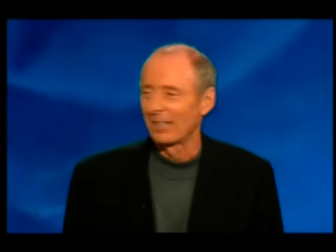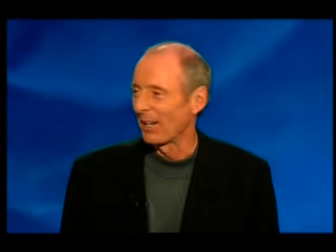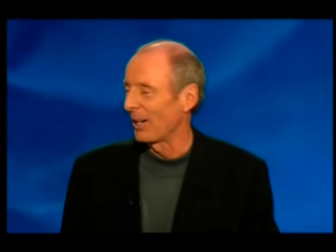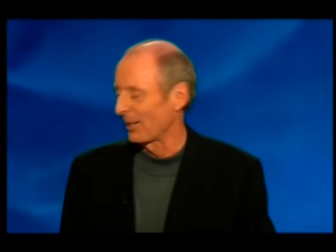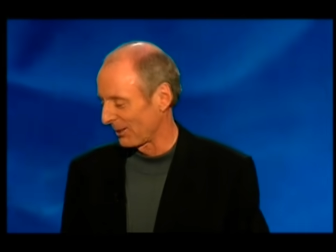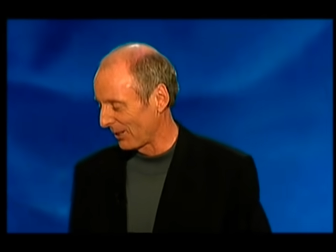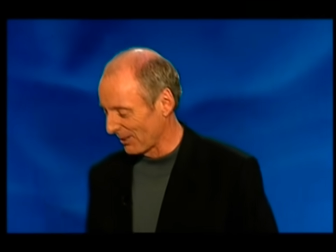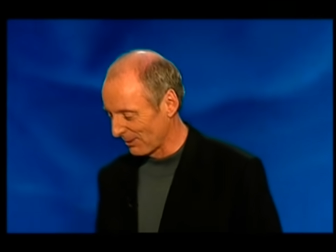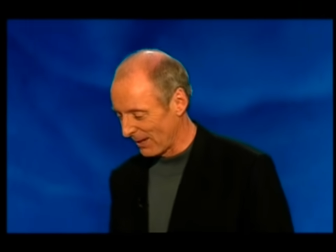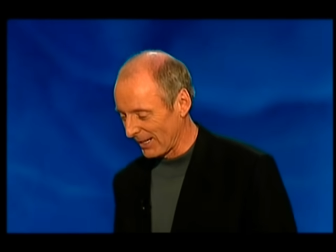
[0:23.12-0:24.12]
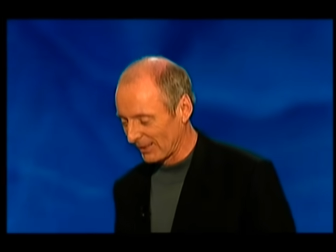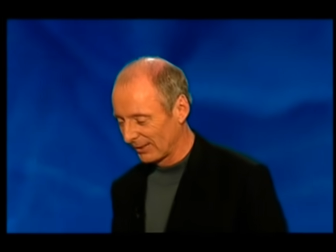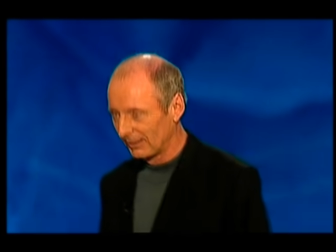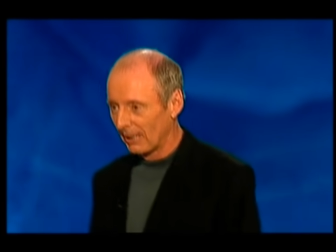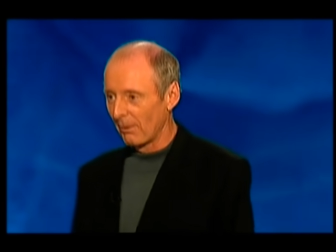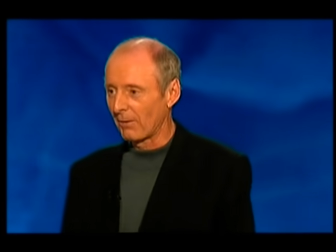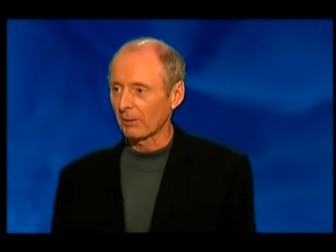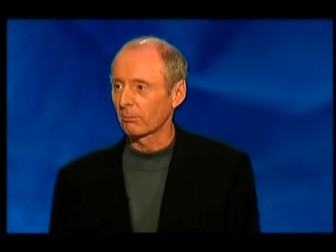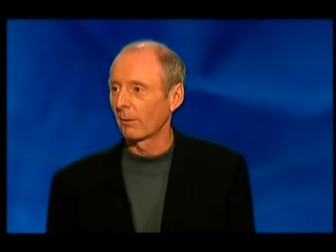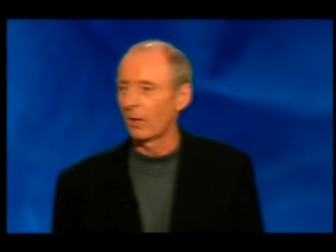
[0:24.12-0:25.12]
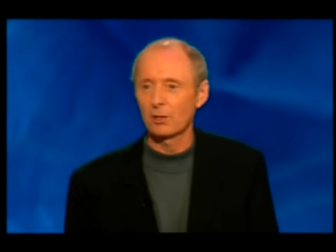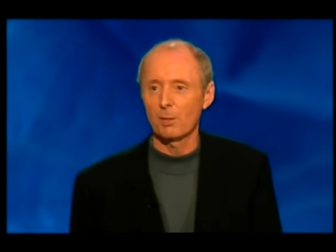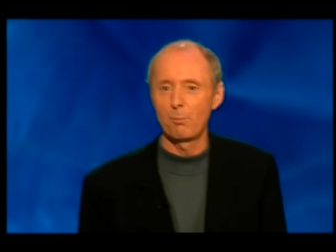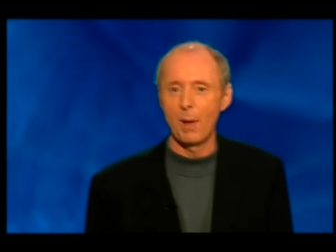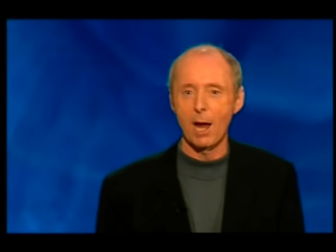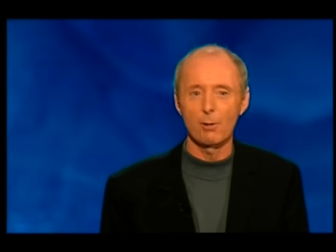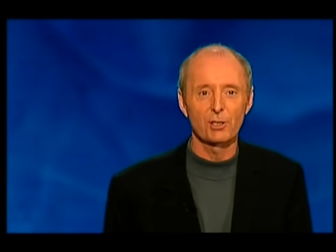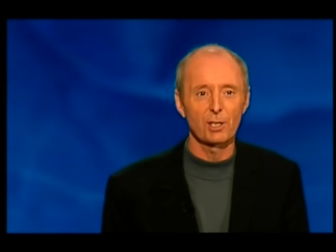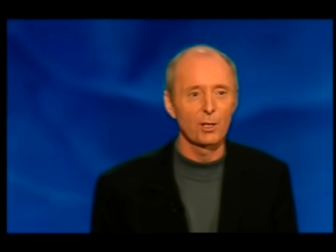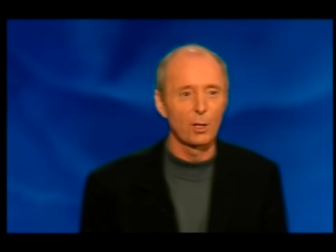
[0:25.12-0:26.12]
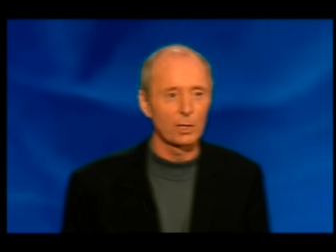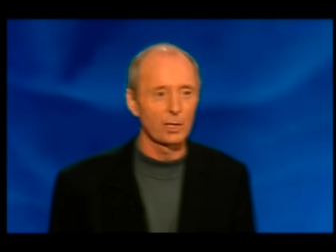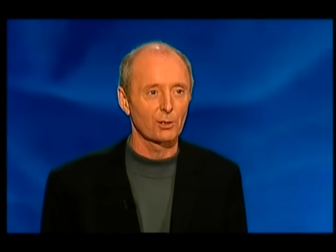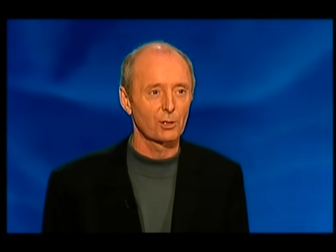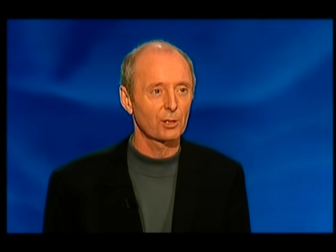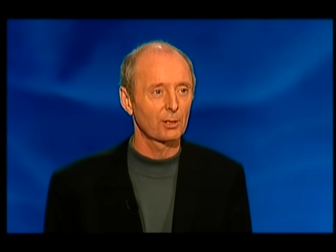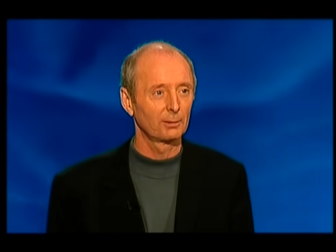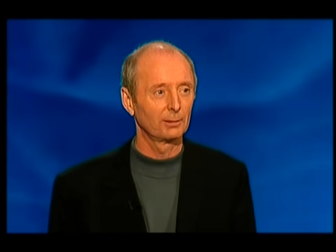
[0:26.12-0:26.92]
Good, good, right. We've got some parents in the audience.